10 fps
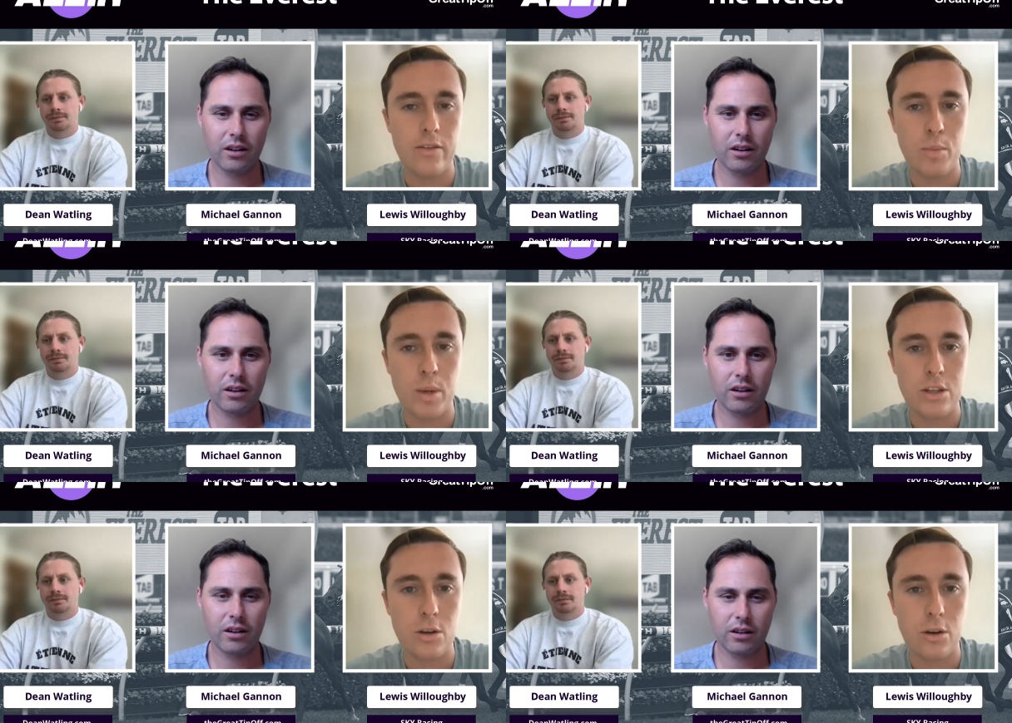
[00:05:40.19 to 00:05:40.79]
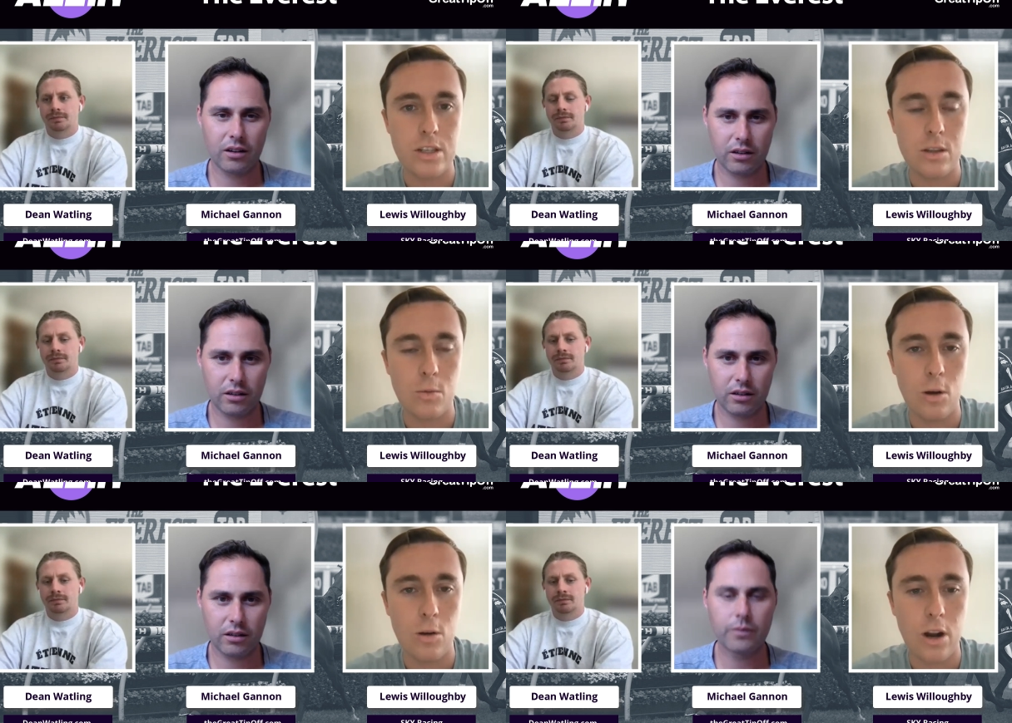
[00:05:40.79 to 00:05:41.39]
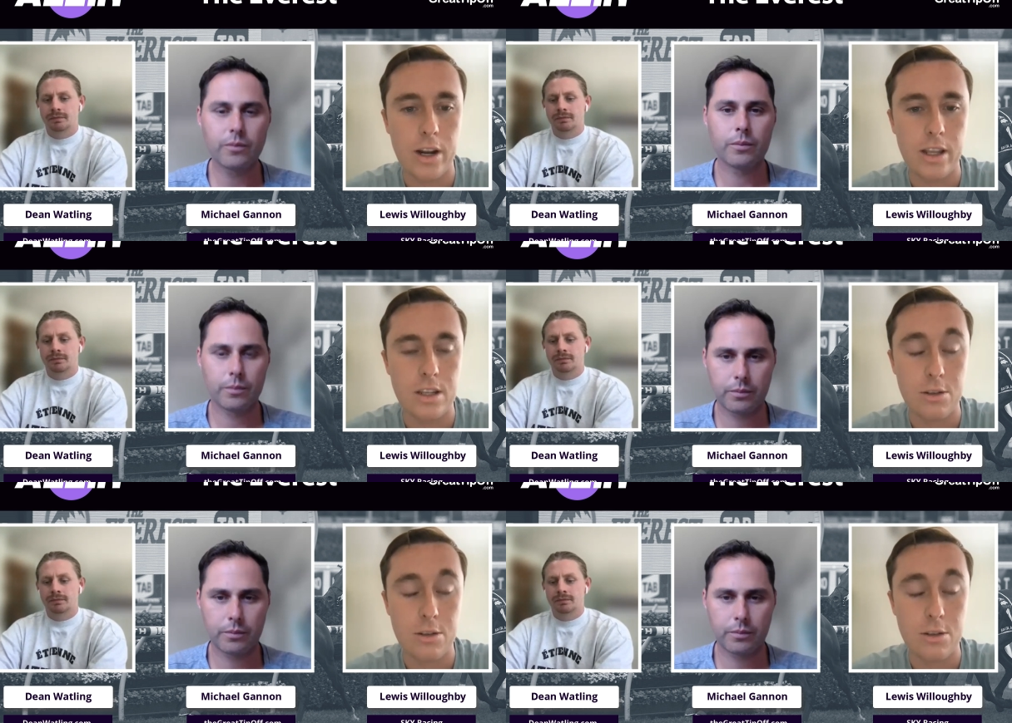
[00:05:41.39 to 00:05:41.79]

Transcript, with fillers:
Speaker 1: the best jockeys in the world riding in this